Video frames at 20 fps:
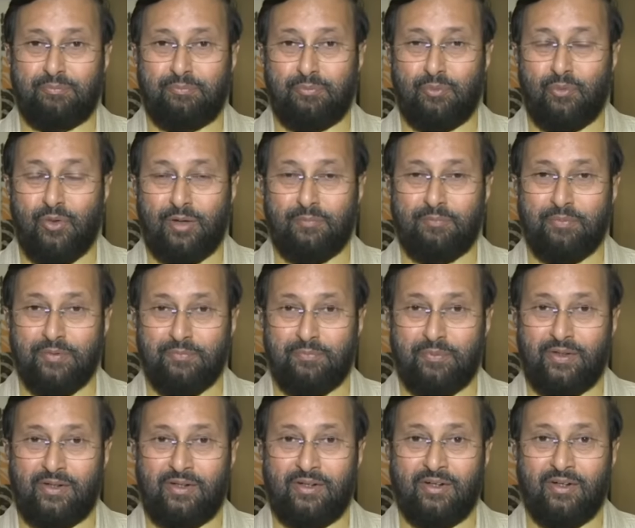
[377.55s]
poor
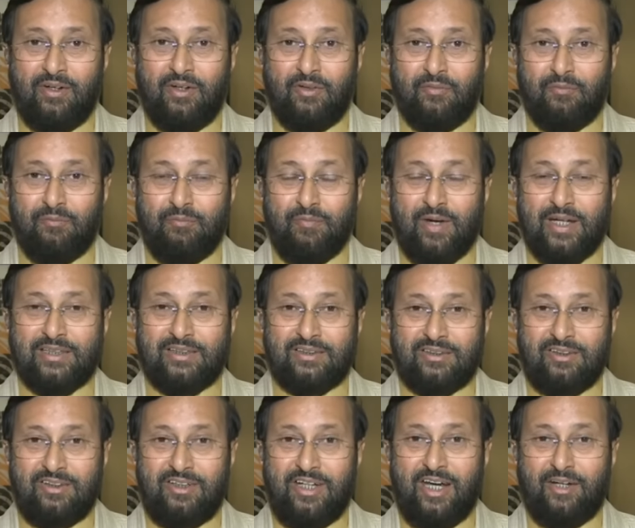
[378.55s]
people
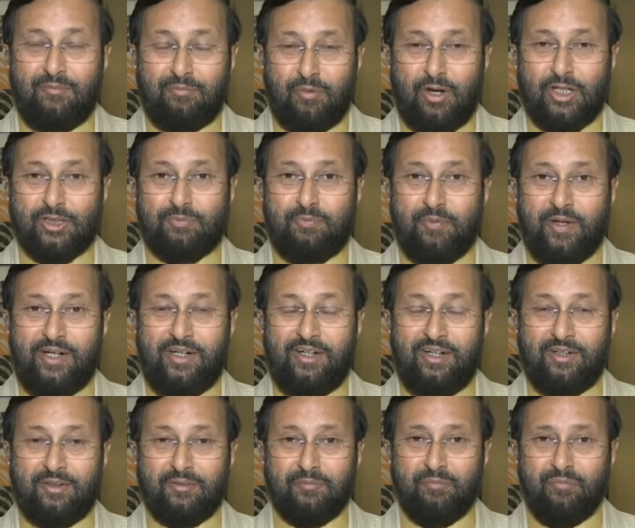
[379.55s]
must get
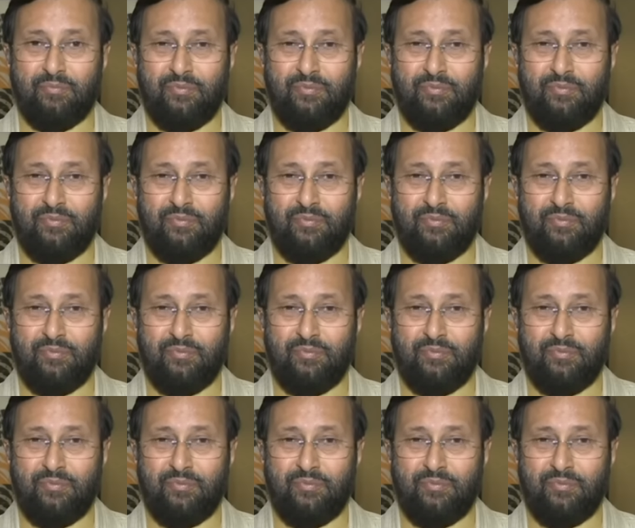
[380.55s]
prosperity.